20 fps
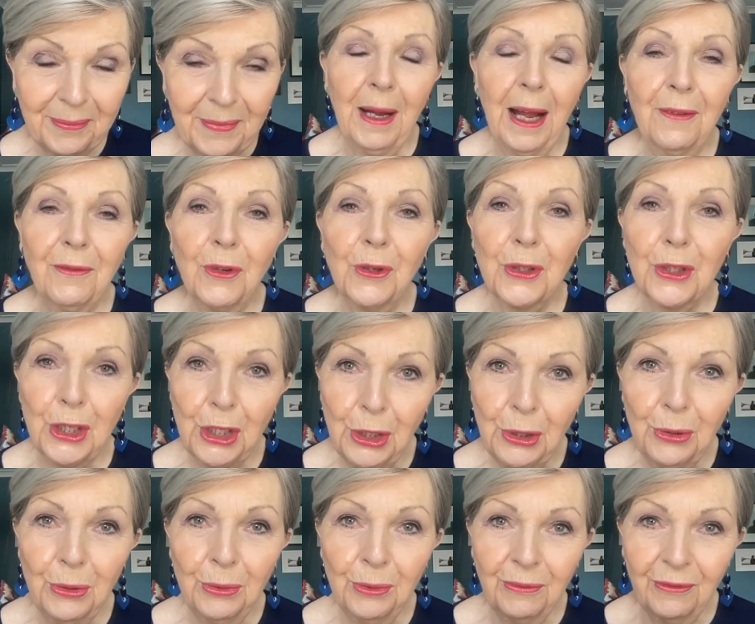I've got
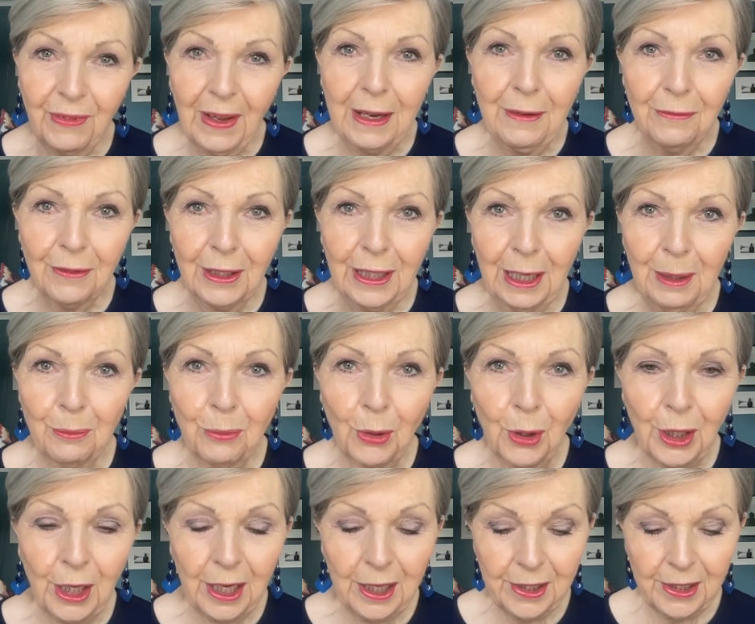two favourite lip
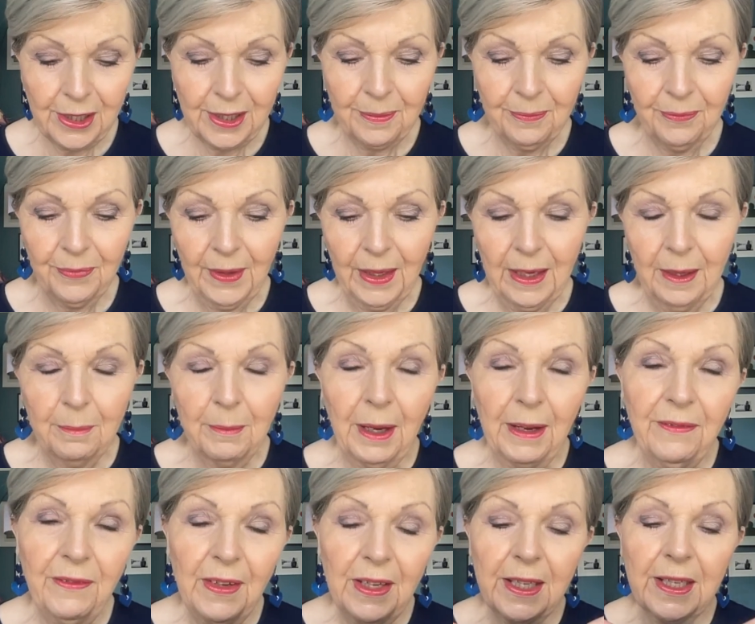products. My
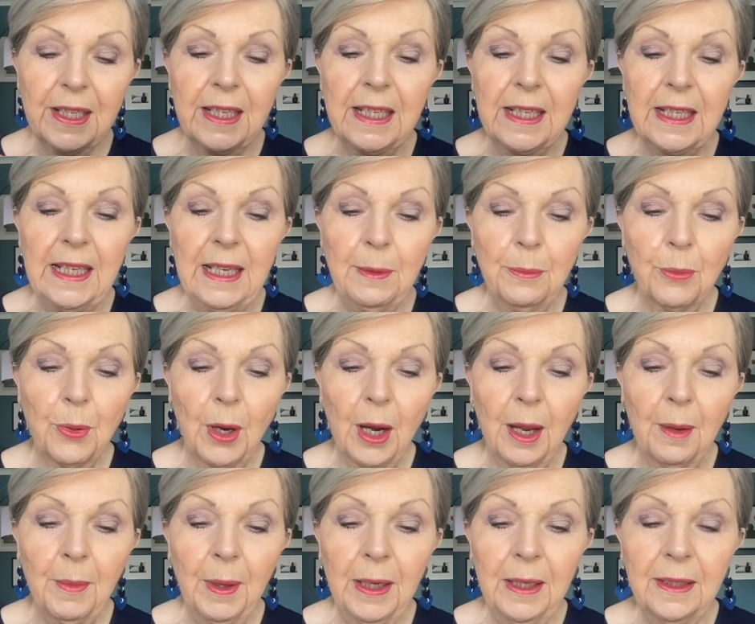first is lip
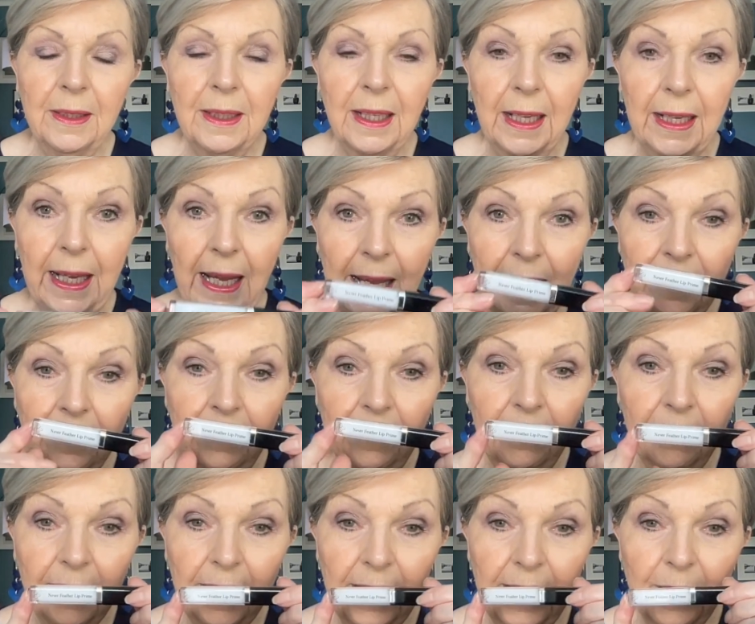primer. Again,
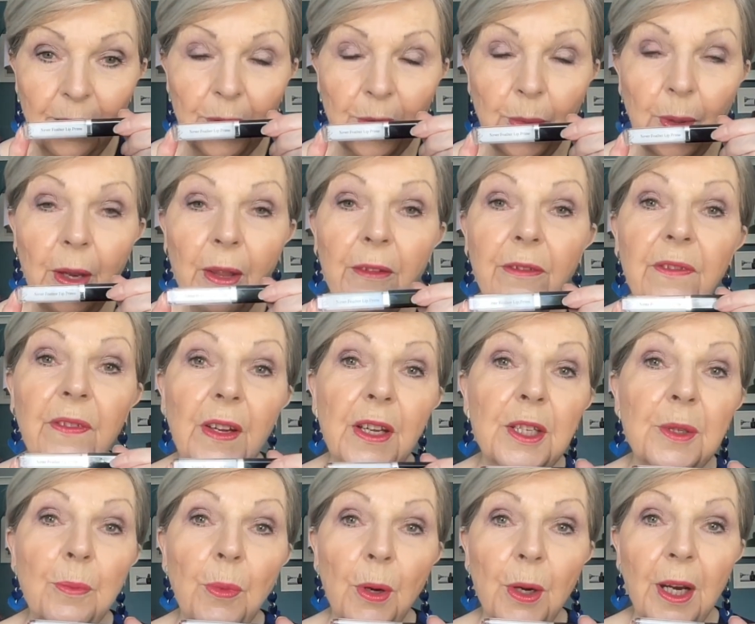it was one of the
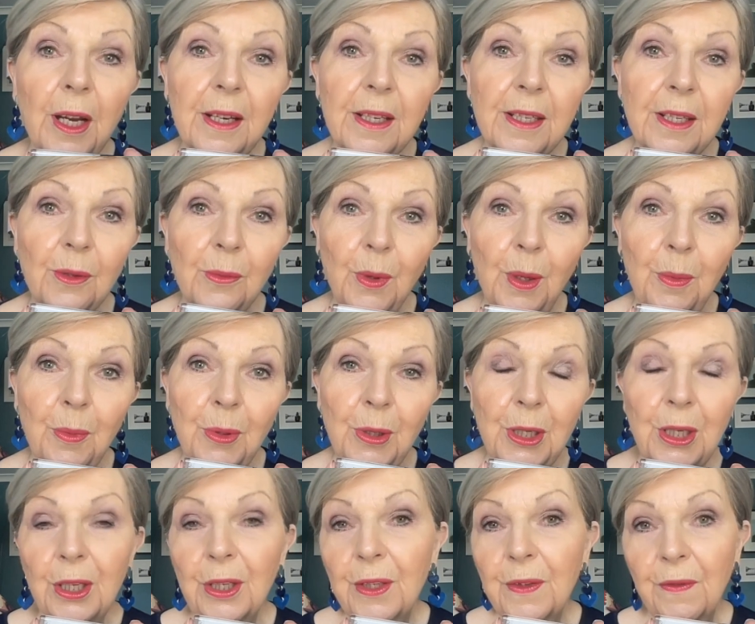first products that we
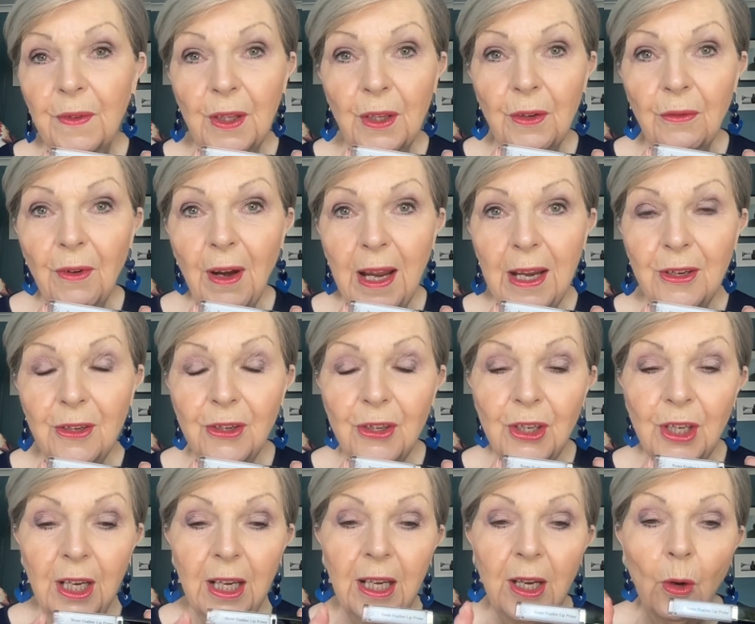produced for the range.
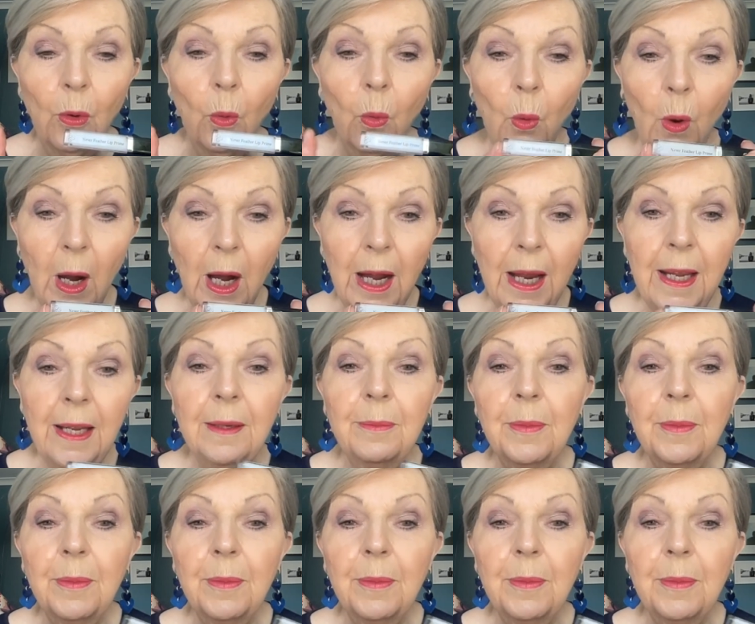Why?